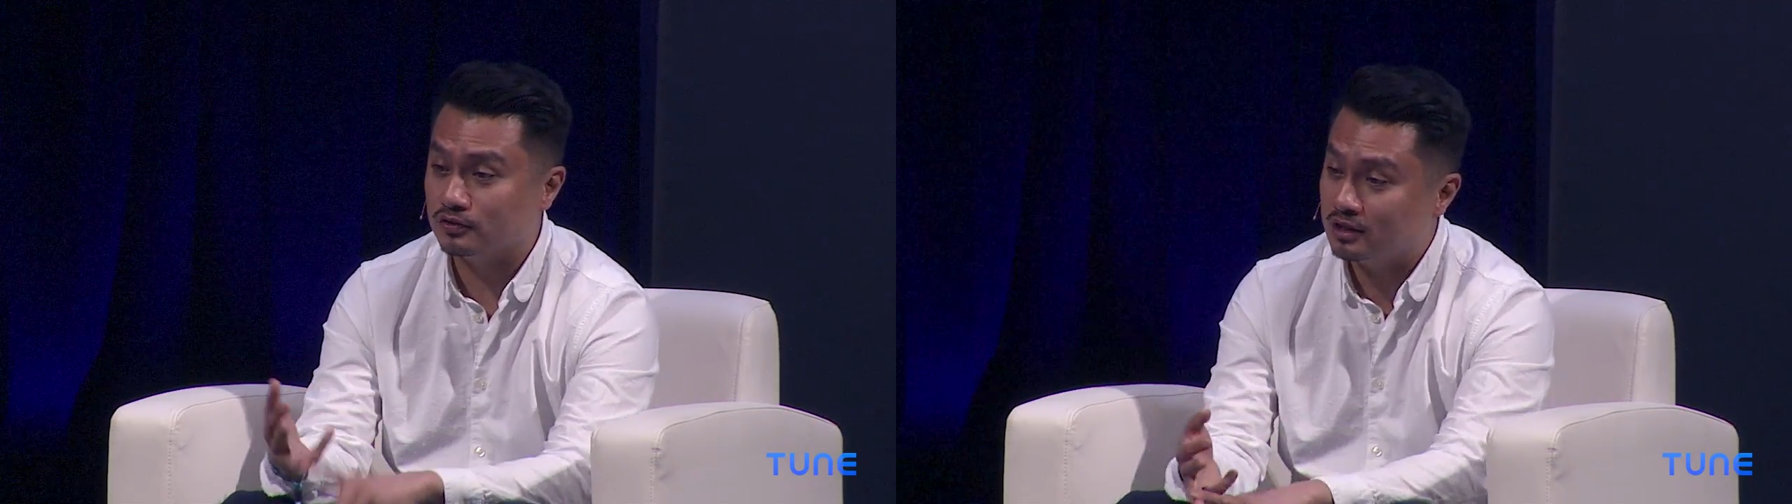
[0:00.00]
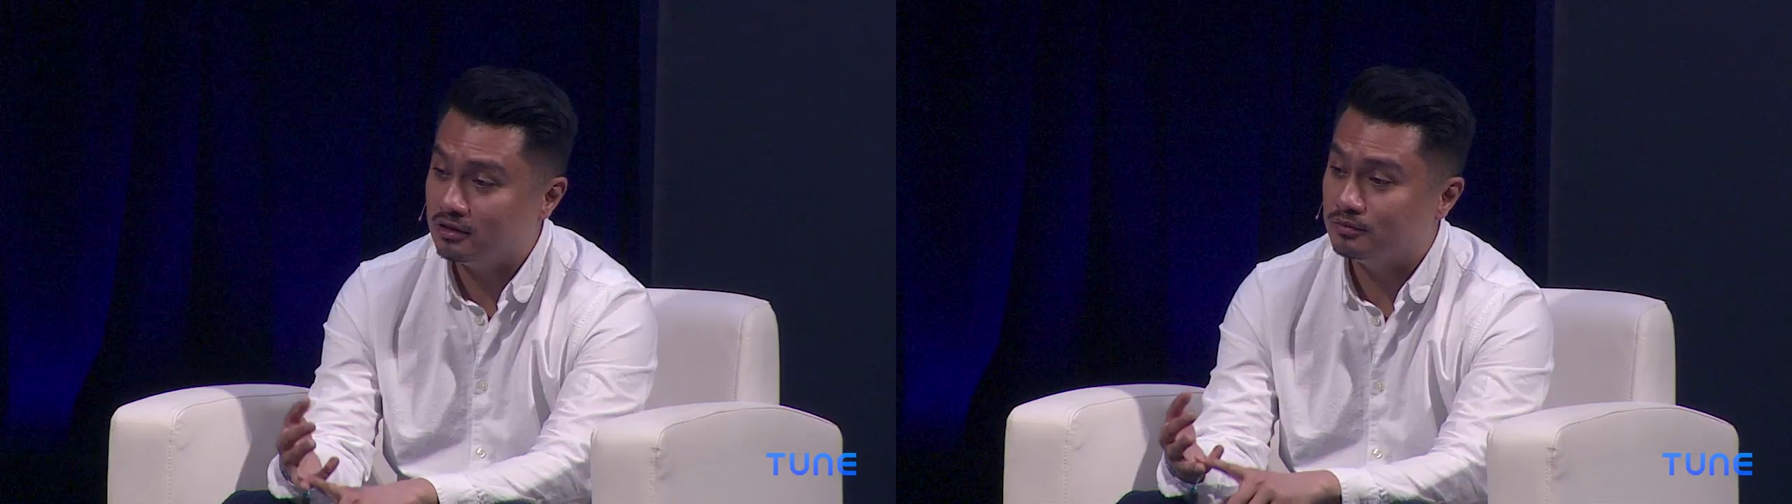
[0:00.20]

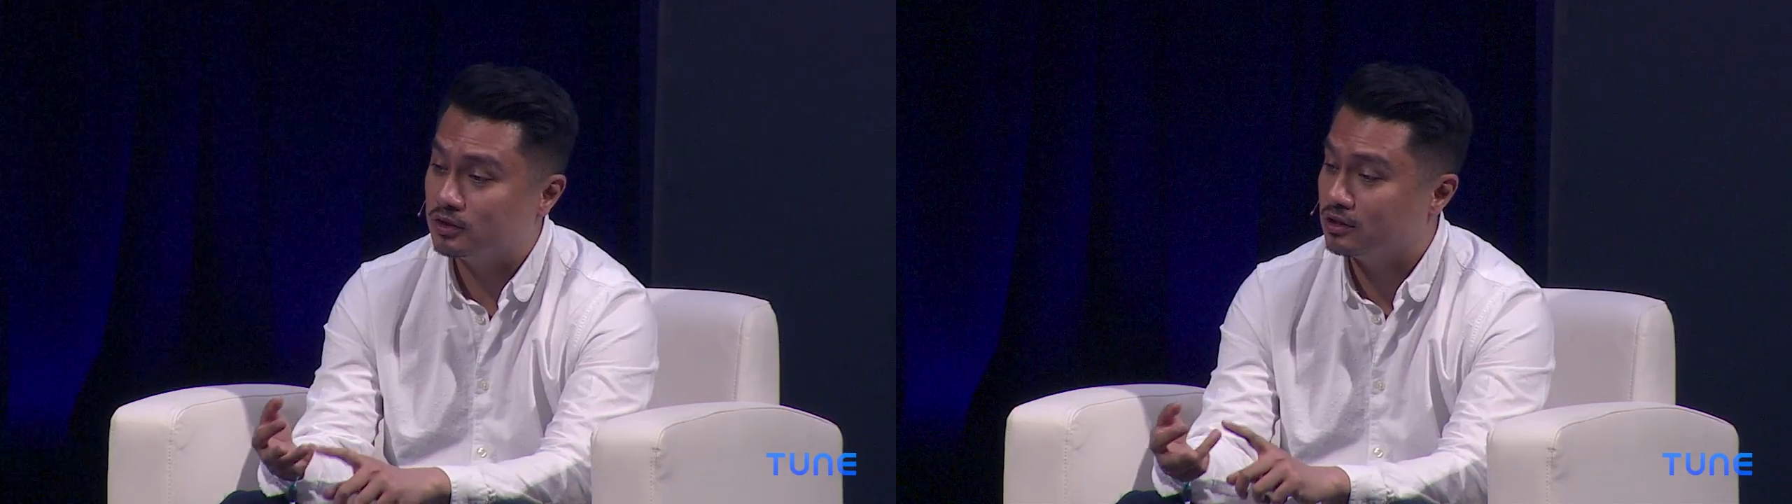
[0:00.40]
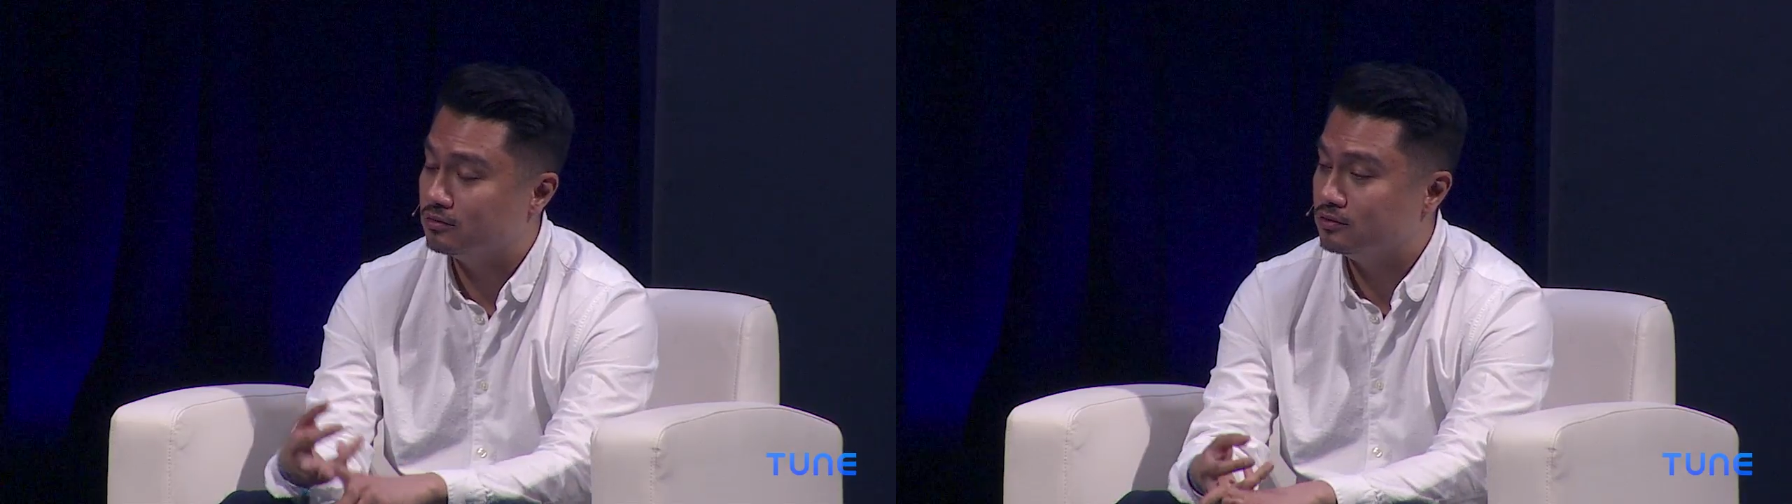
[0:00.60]
your team,
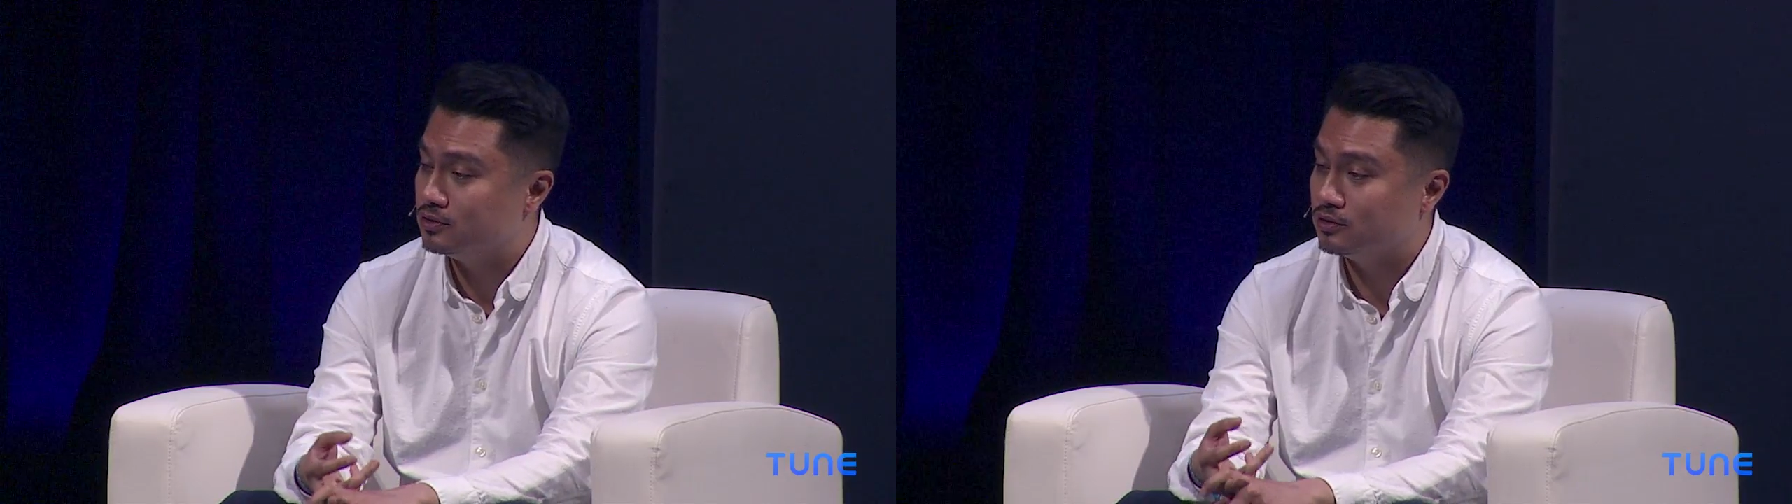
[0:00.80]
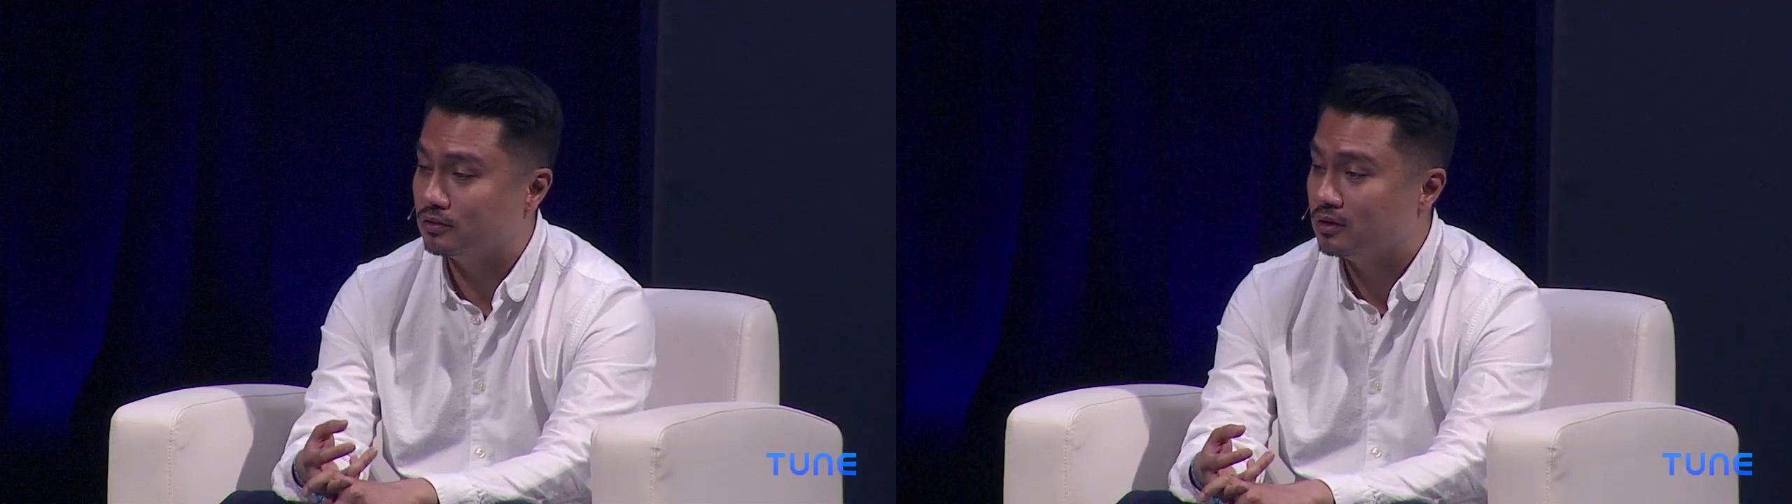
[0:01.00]

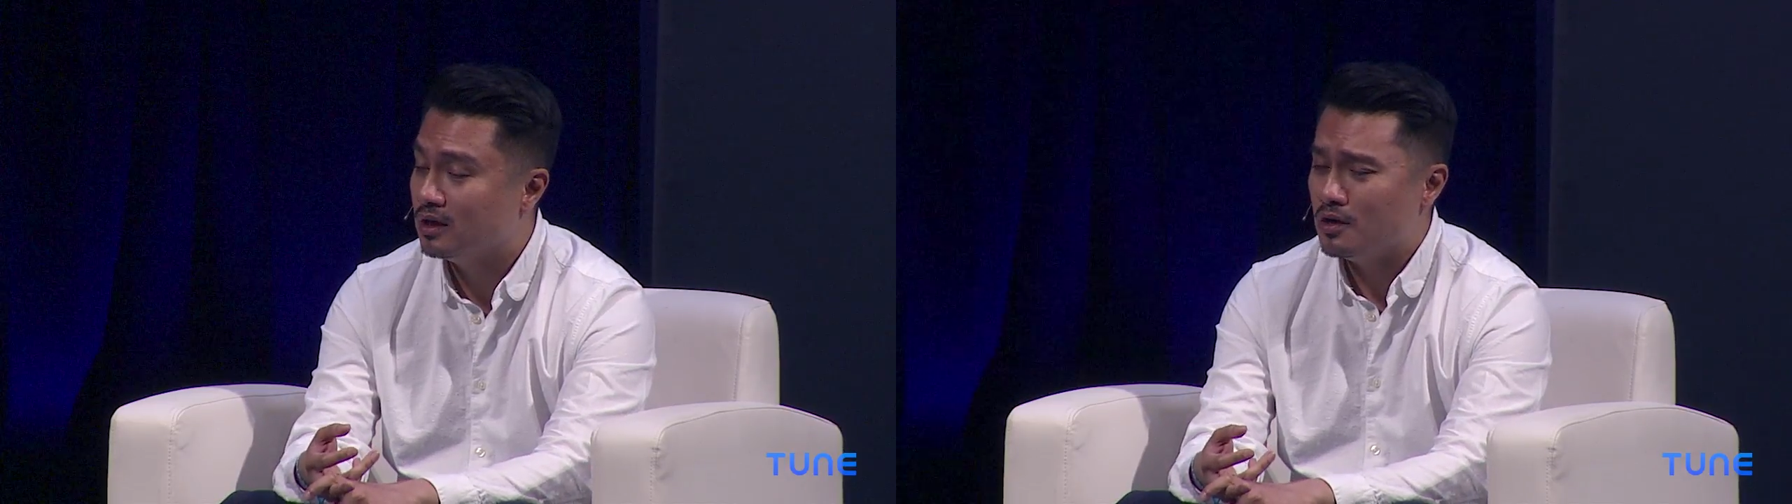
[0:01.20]
challenge your,